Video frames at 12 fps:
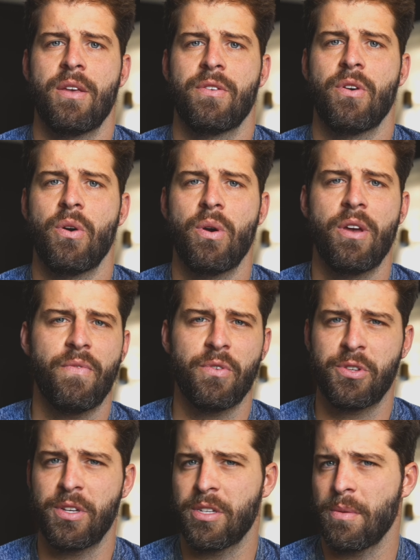So if we're
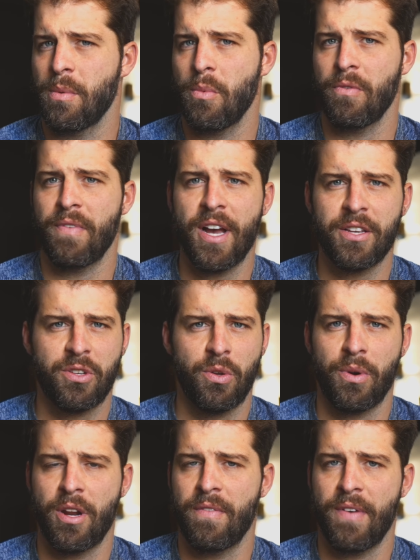seeing something more vascular,
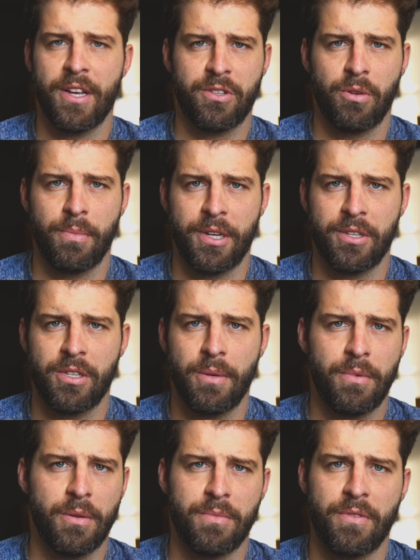we're going to have vascular-based
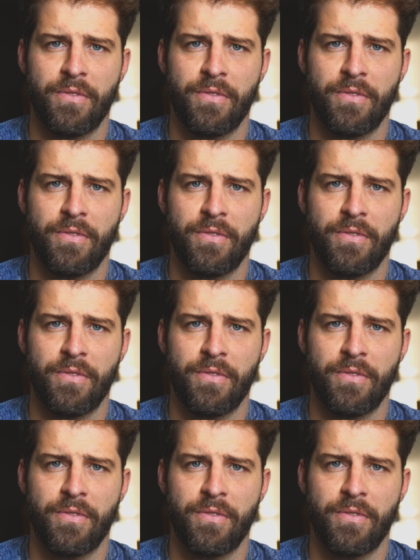symptoms.